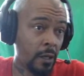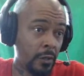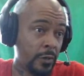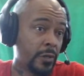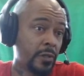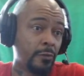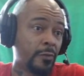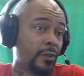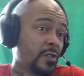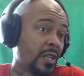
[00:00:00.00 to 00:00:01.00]
You can do the
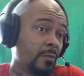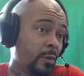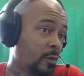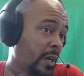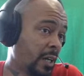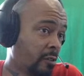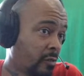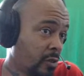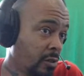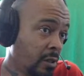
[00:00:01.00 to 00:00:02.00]
very same with your
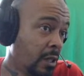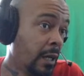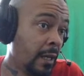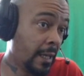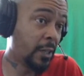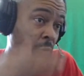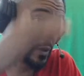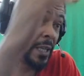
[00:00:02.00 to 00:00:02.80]
microphone. Literally